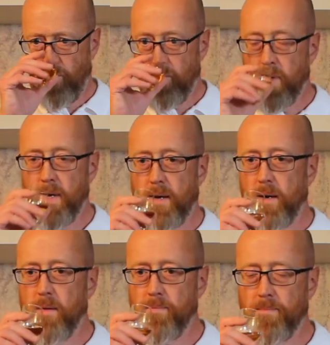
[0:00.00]

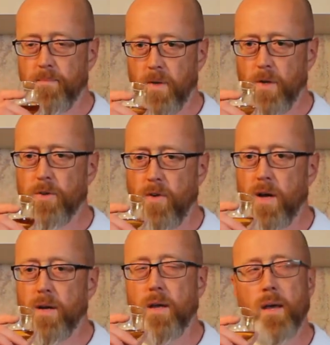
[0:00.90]
Yeah, a lot of
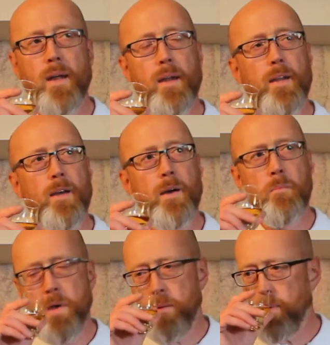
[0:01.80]
honey and uh,
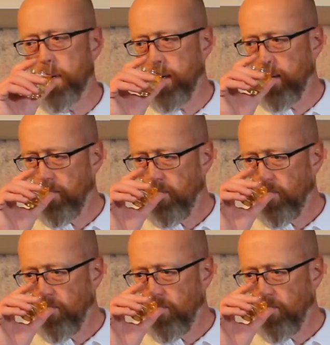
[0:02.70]
maybe